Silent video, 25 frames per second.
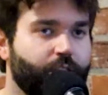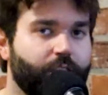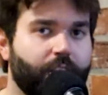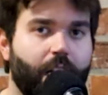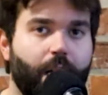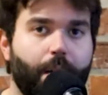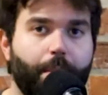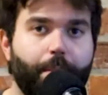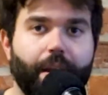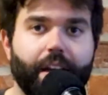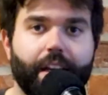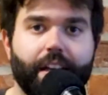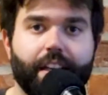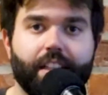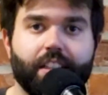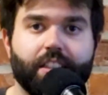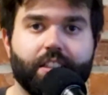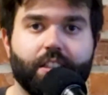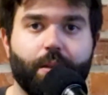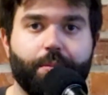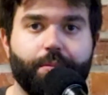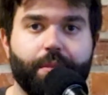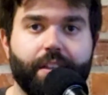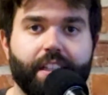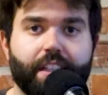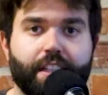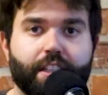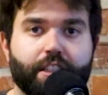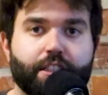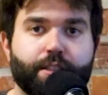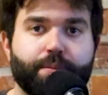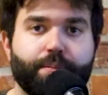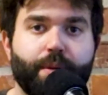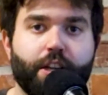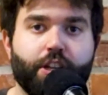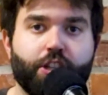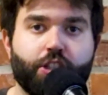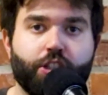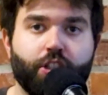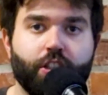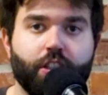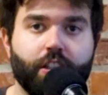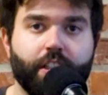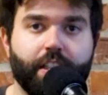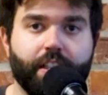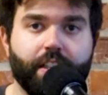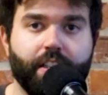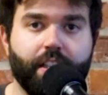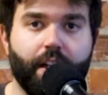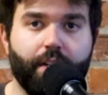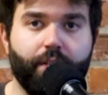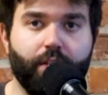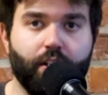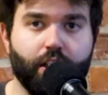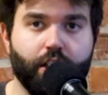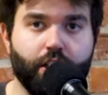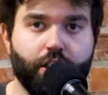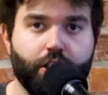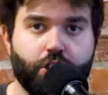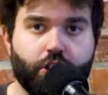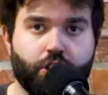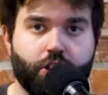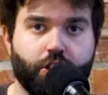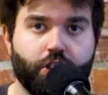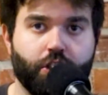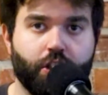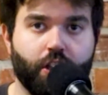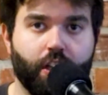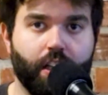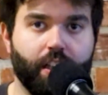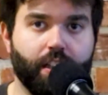today I'm making something especially devilish,